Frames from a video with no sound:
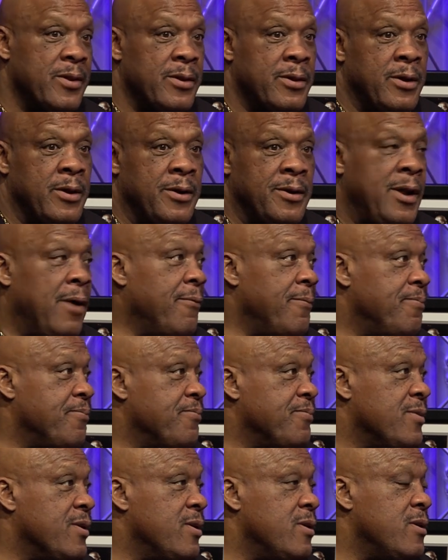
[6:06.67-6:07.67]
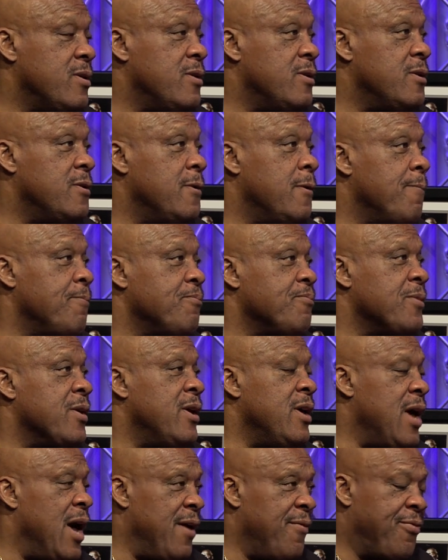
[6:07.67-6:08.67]
J.D. was limited, but he just had
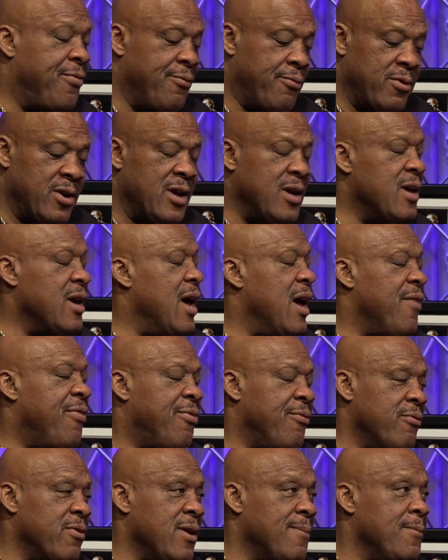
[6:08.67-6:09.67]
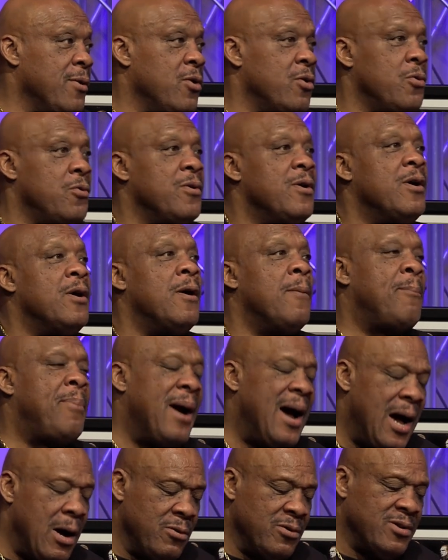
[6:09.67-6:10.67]
the look and the charisma. Moves.
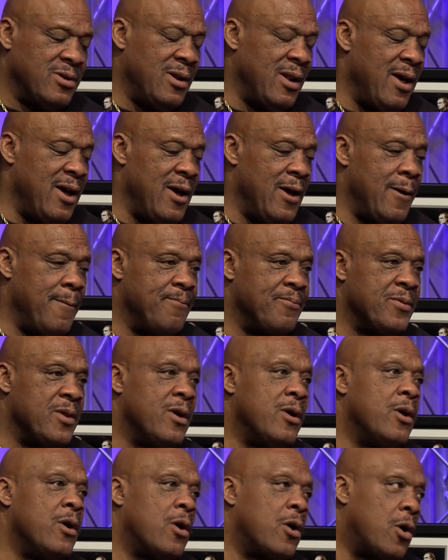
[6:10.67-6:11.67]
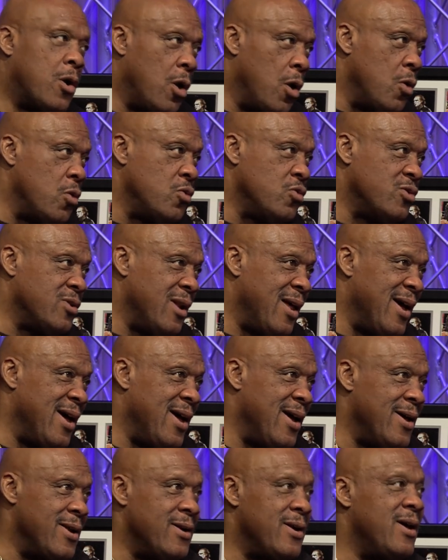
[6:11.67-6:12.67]
Power slam,
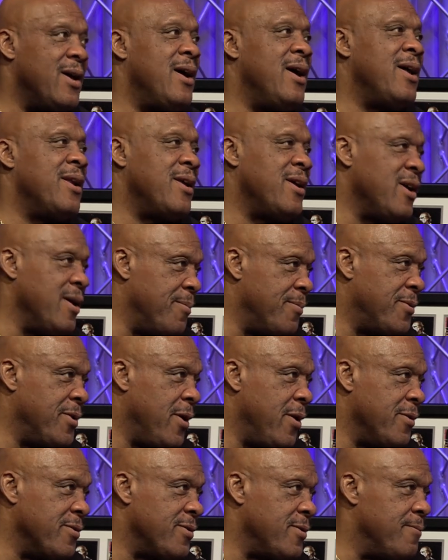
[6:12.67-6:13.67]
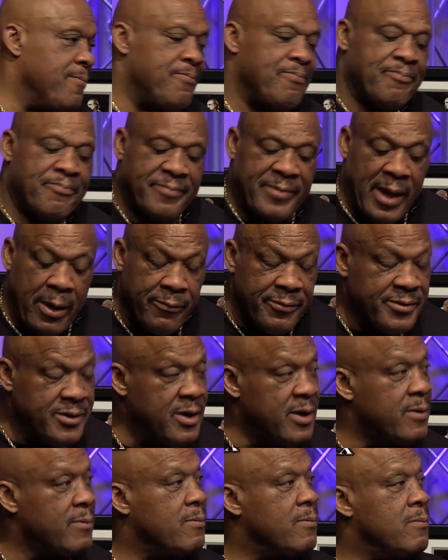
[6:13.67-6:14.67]
clothesline, and a hip toss. That was
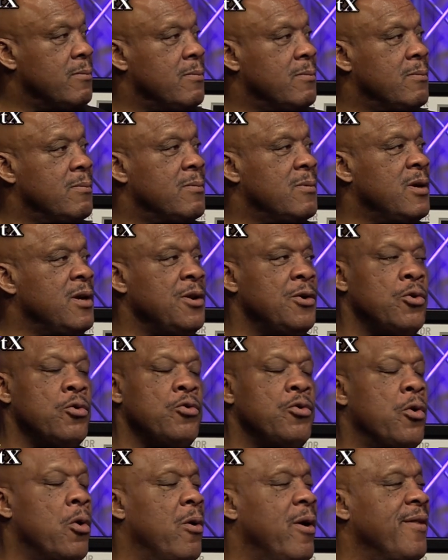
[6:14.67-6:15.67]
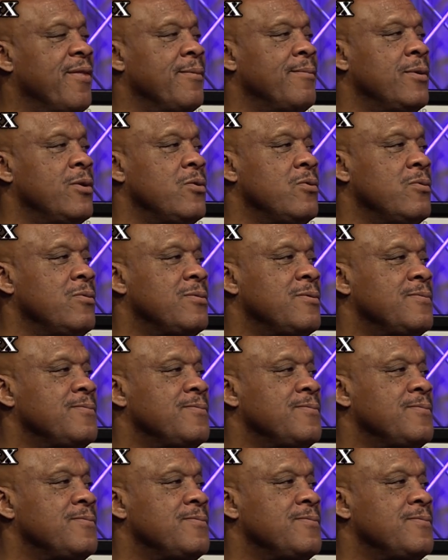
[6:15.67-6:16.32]
it. He knew no other moves.